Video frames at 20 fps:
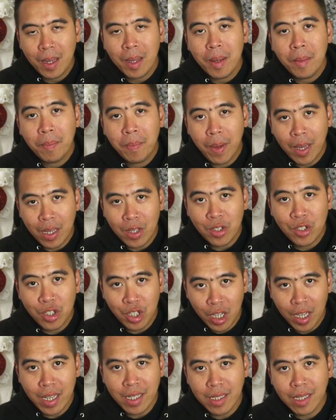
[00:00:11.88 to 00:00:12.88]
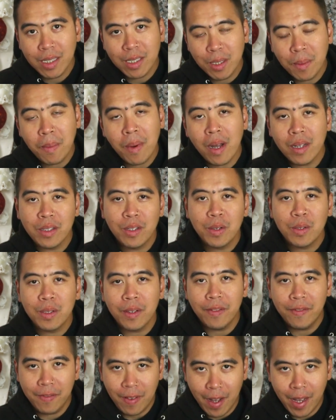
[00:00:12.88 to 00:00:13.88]
base cheese and tomatoes are
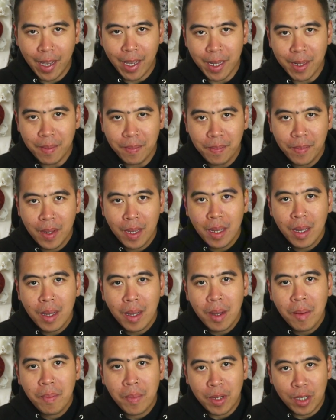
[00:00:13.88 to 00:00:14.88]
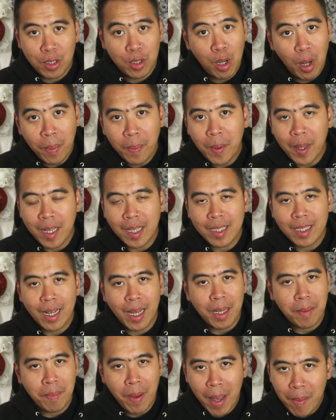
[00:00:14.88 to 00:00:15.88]
fine, but toppings
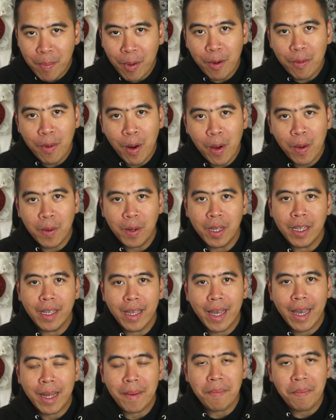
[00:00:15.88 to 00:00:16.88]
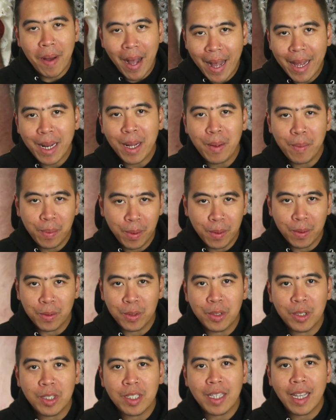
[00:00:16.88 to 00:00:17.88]
like pepperoni and pineapple
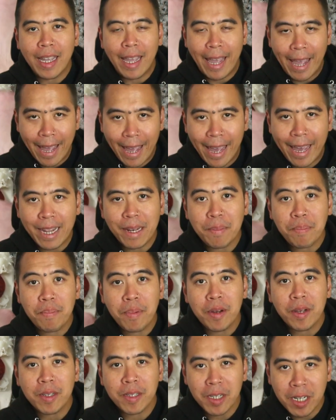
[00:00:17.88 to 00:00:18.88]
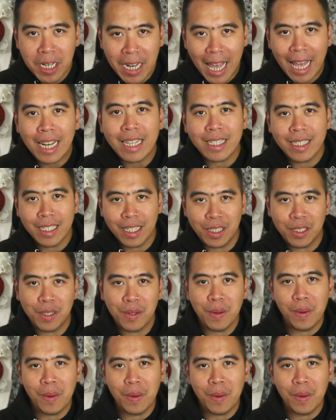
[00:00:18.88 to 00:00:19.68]
just add personality to